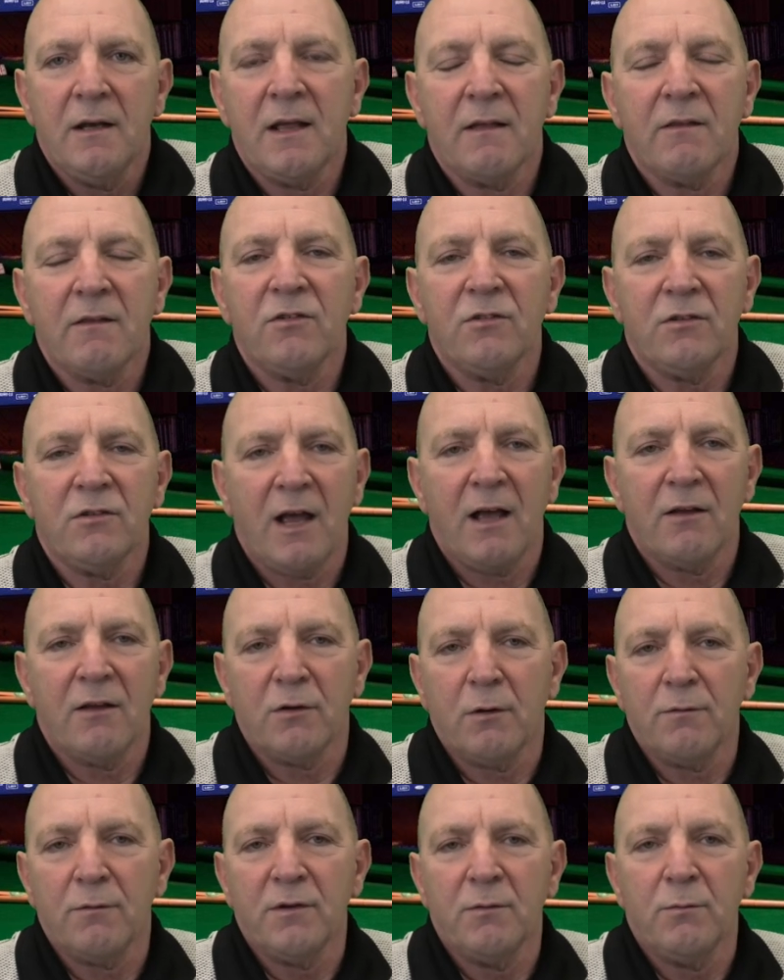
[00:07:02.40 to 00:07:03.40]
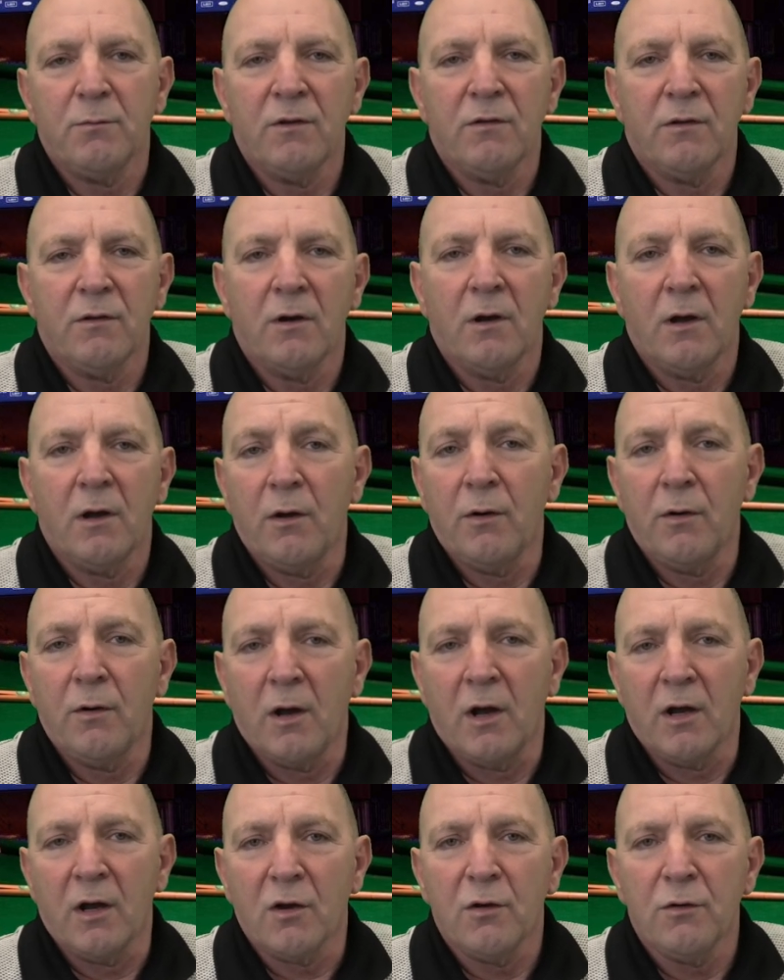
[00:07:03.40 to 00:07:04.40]
Now this starts often with an, an
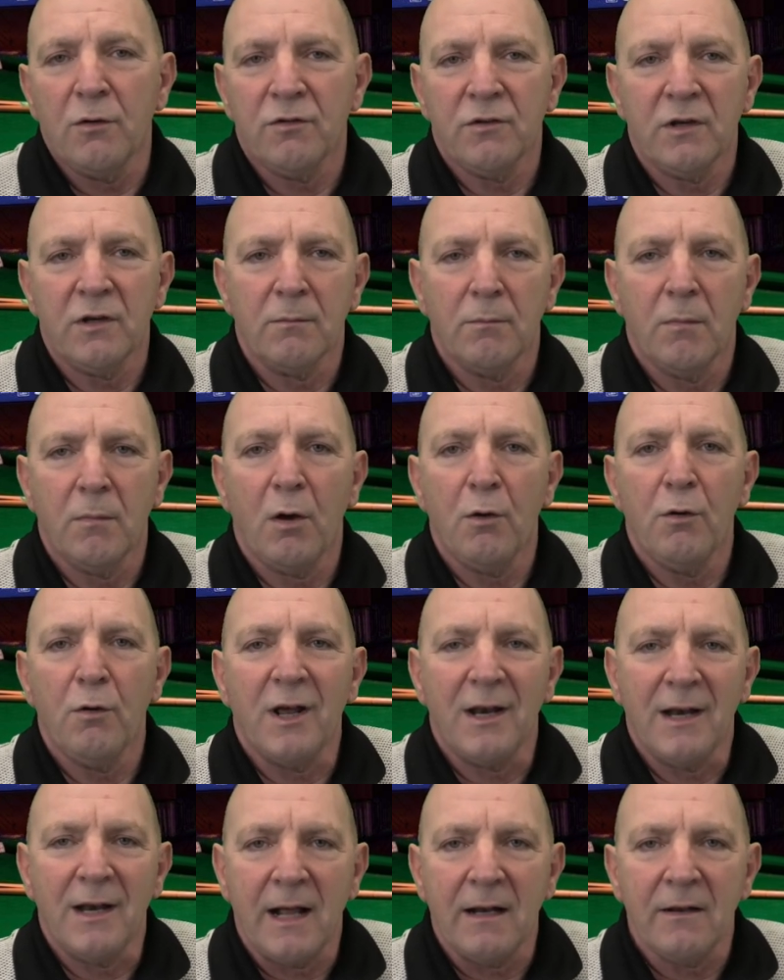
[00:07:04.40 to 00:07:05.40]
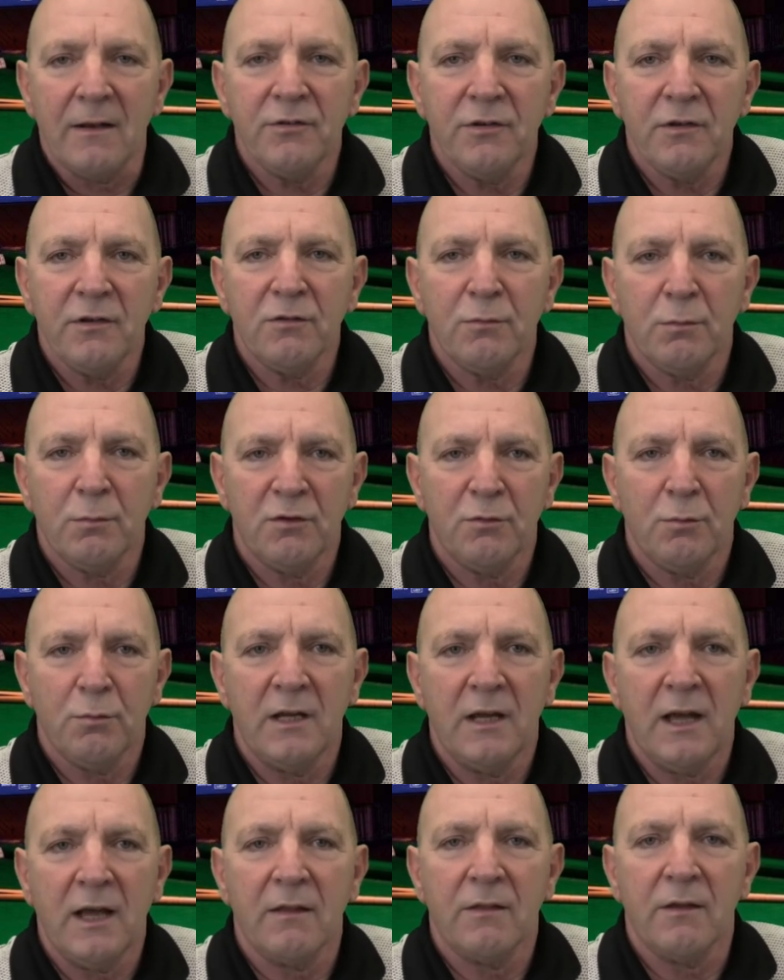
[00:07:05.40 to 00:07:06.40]
acoustic mode analysis which
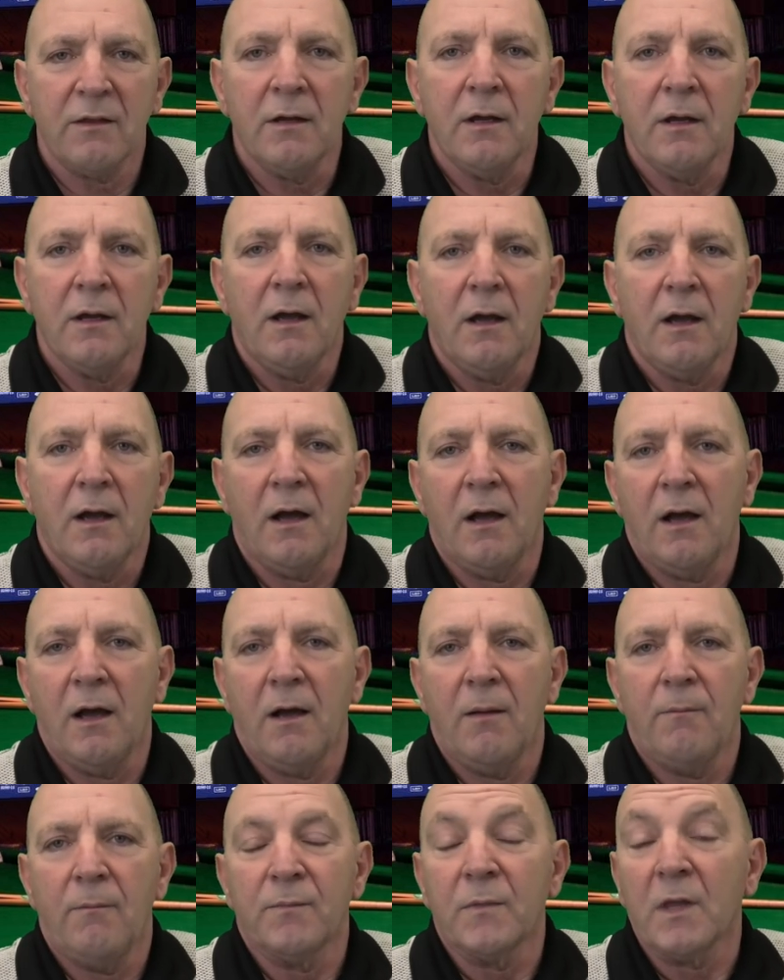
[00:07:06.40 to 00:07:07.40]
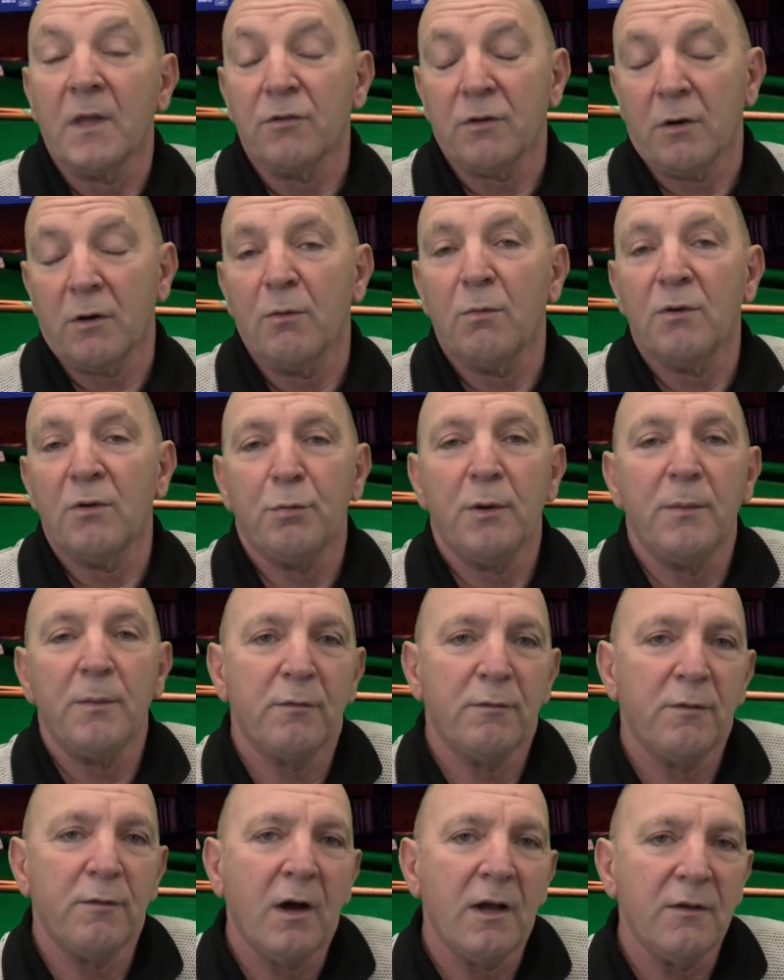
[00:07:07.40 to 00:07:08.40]
we gather, um, sorry, which we
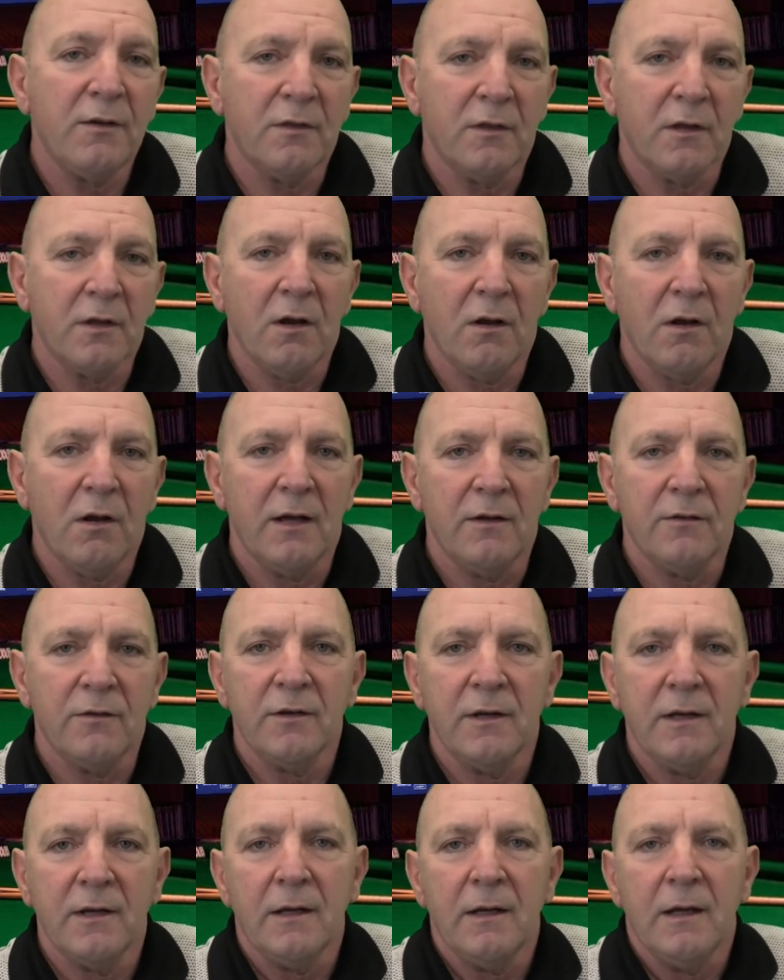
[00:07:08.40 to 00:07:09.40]
provide to the client.